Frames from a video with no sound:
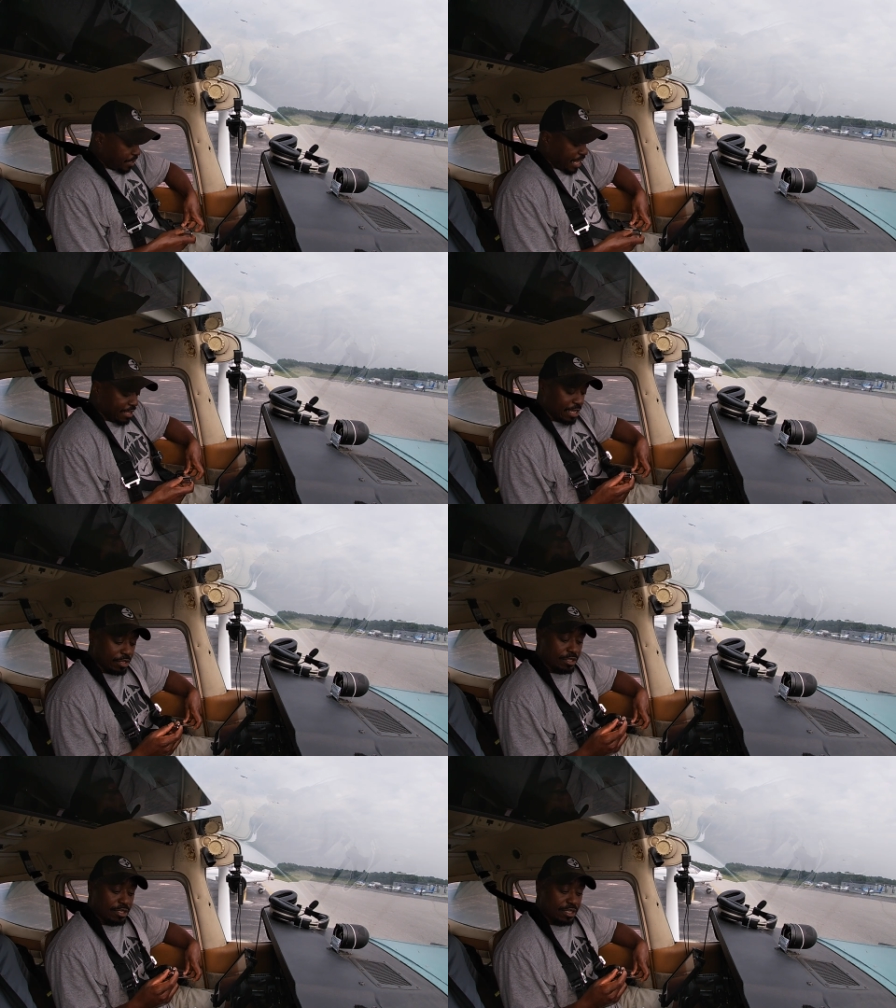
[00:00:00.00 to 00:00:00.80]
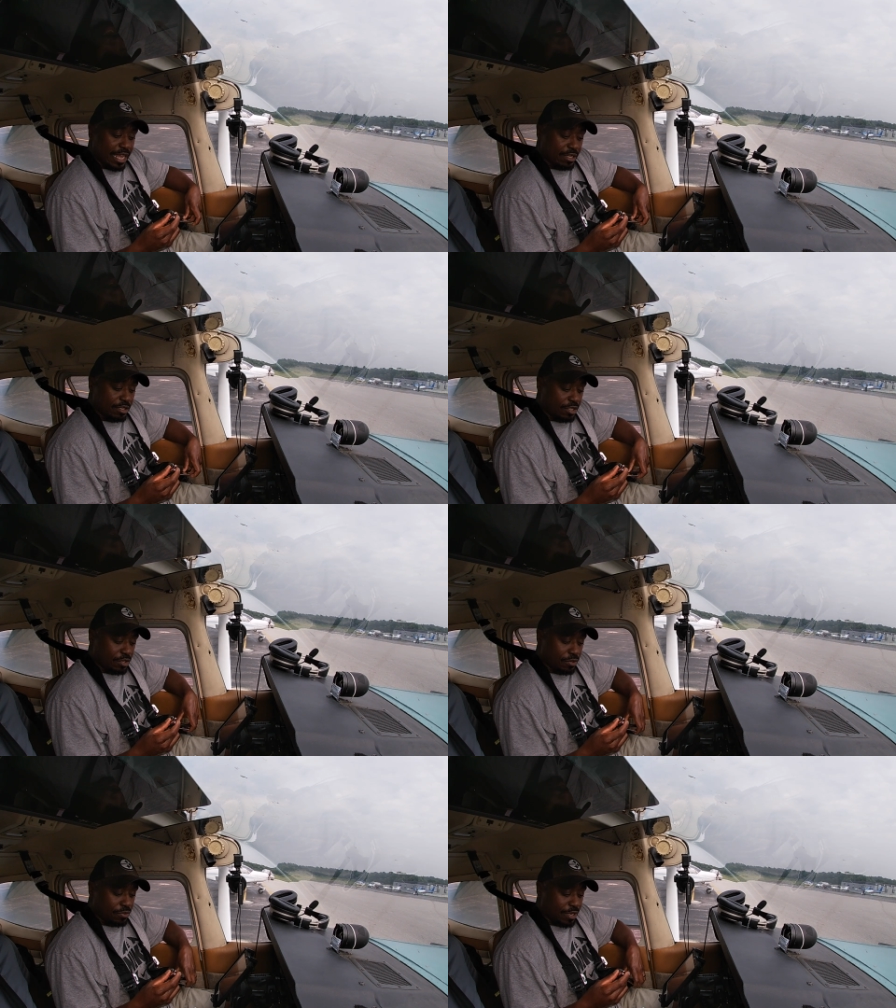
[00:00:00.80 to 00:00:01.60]
and then you just take the
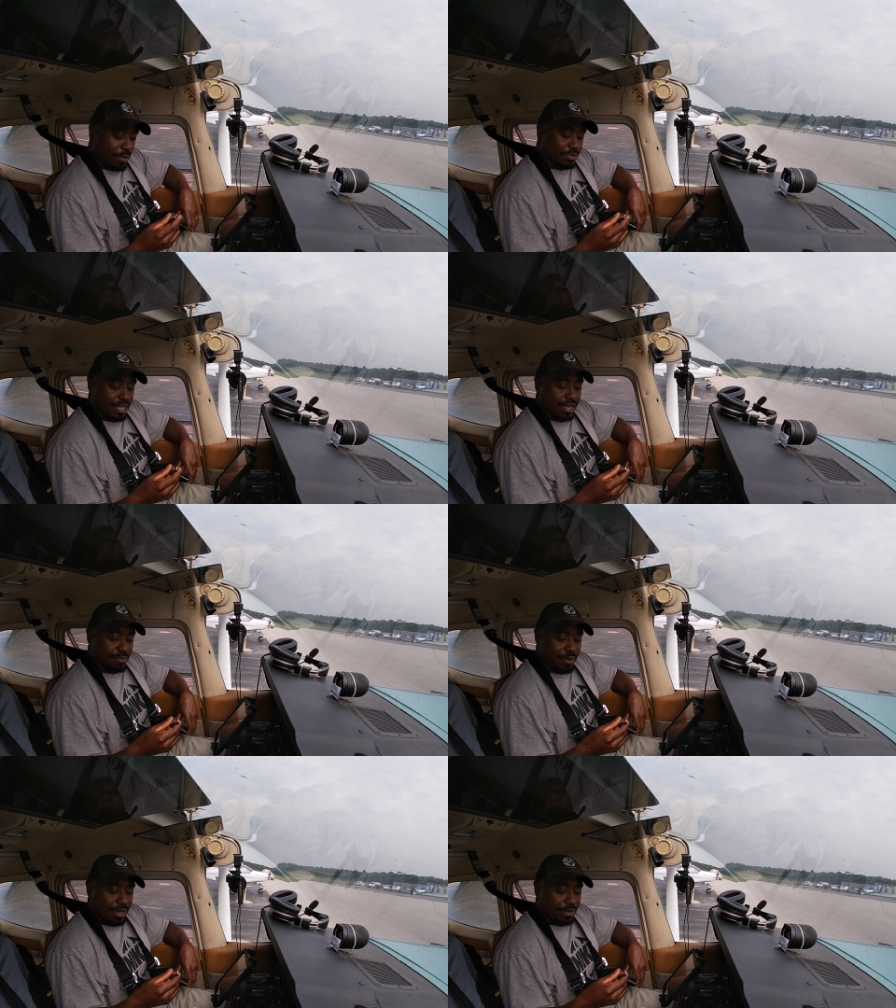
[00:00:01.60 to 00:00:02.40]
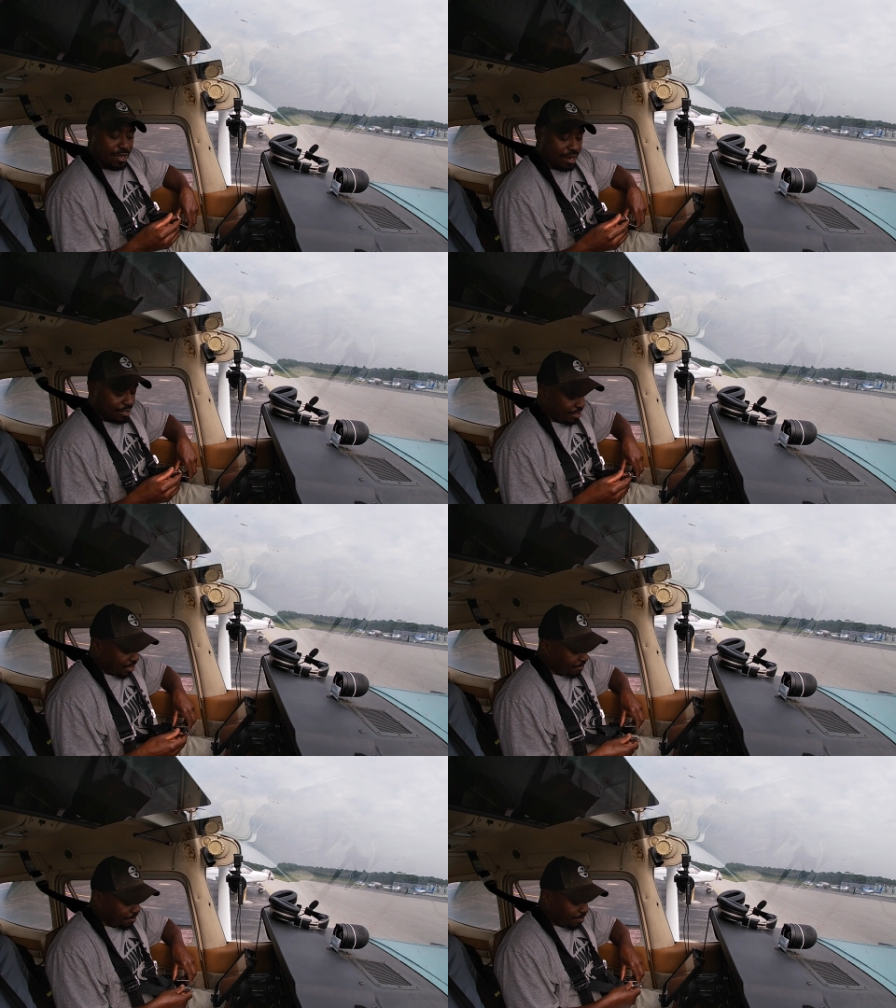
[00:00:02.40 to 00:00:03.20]
two, almost like a baby car
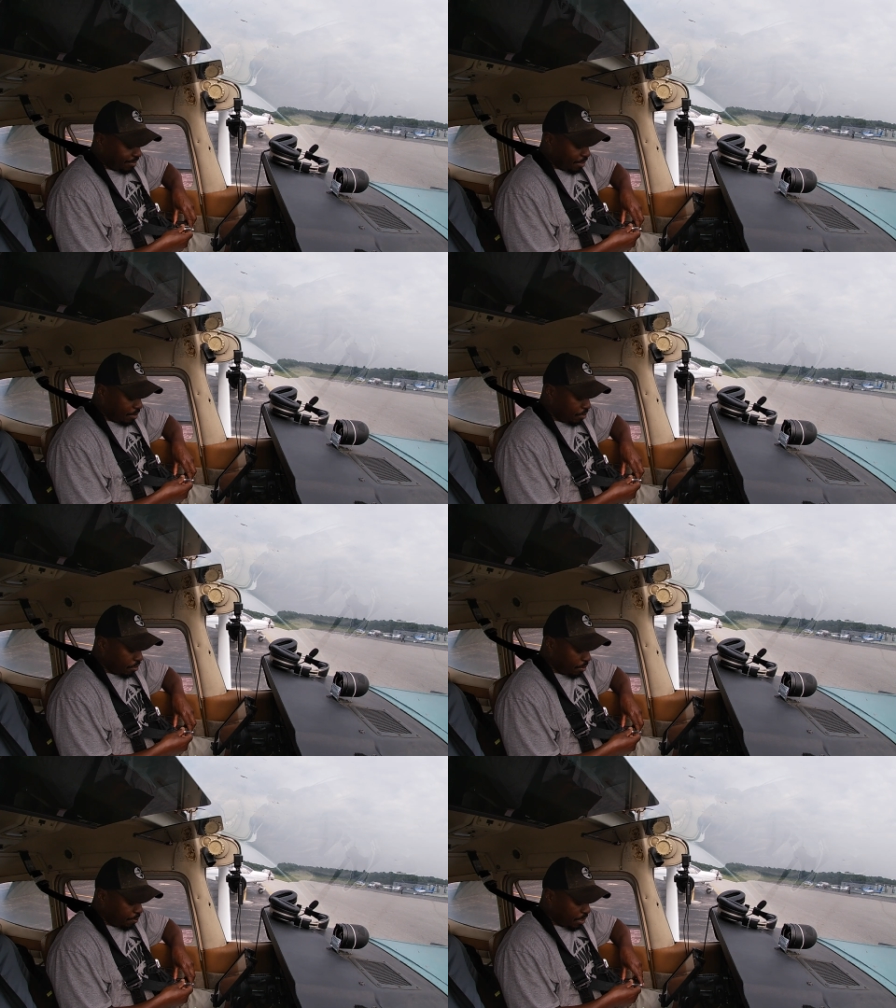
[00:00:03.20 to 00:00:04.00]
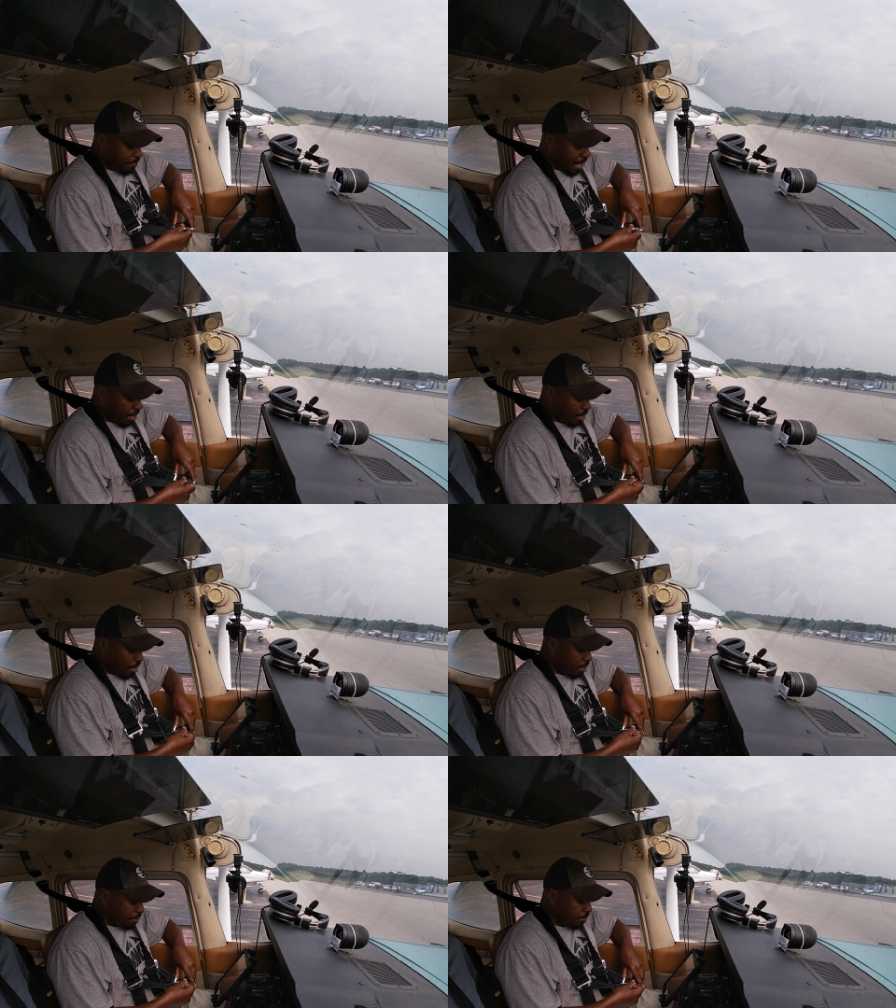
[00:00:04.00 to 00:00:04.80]
seat. In order to put it back
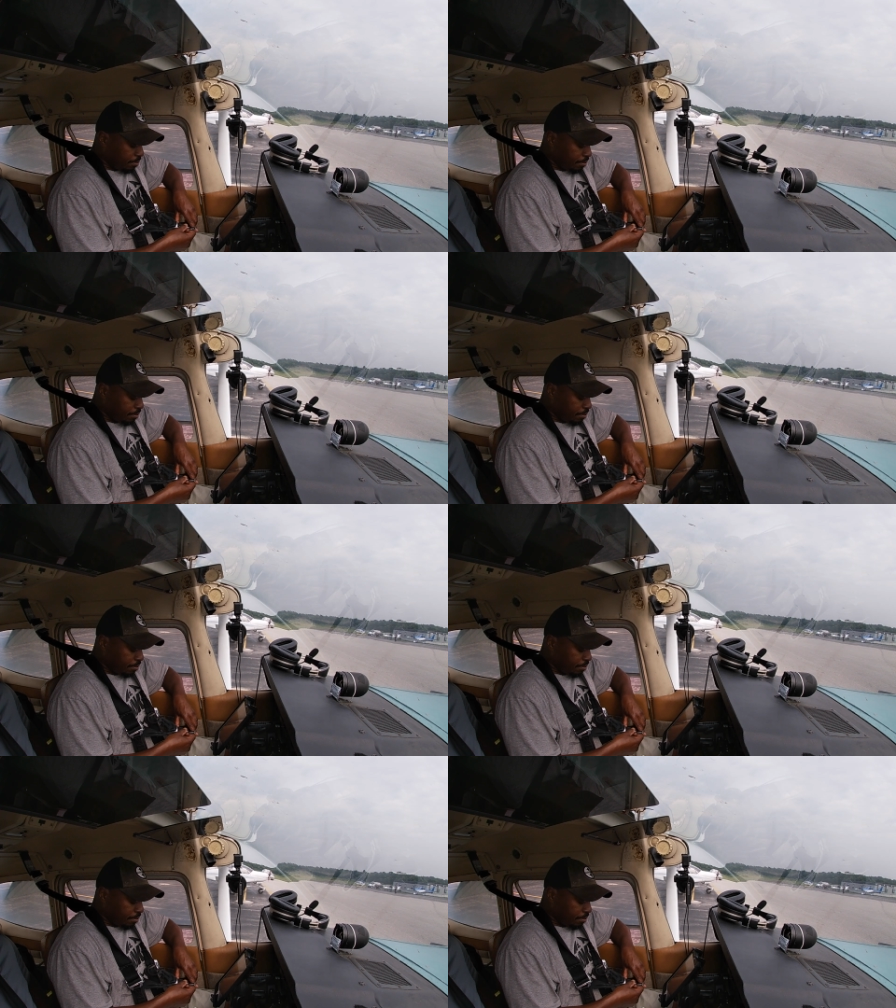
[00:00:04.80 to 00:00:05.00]
on,